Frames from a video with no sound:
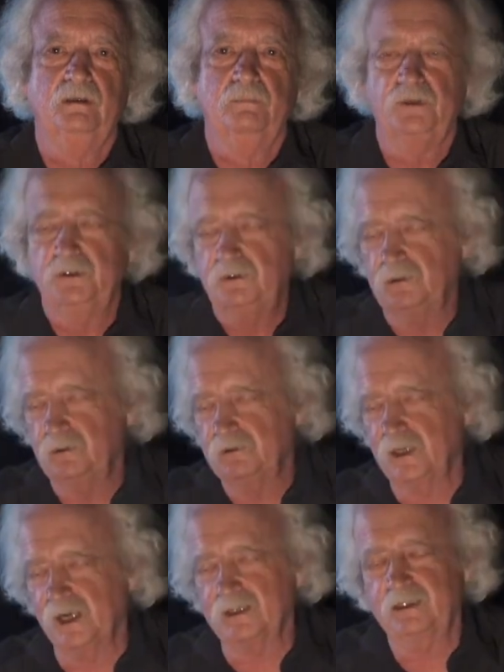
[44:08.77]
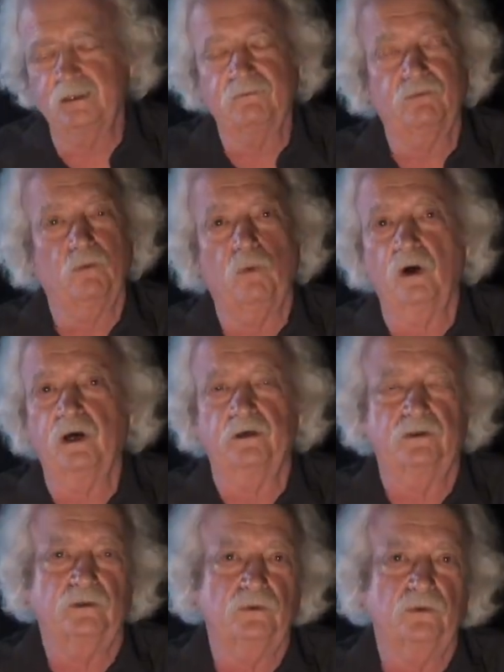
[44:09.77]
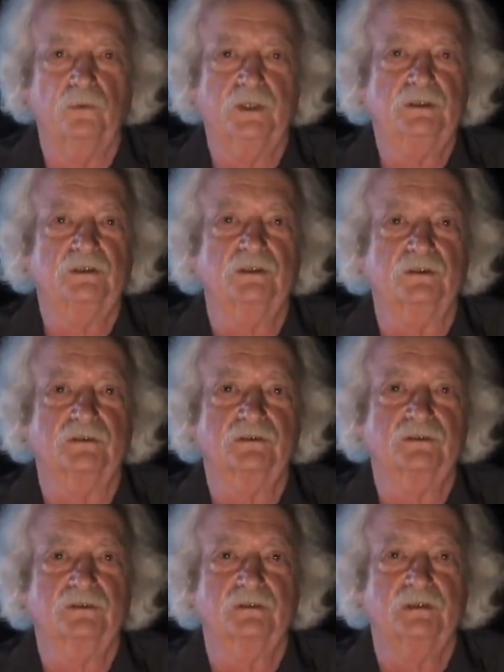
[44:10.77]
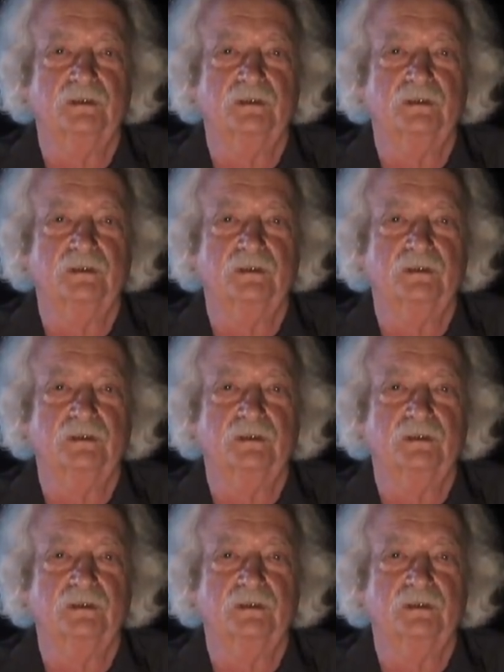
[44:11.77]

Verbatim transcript: But do not give the water to the witches.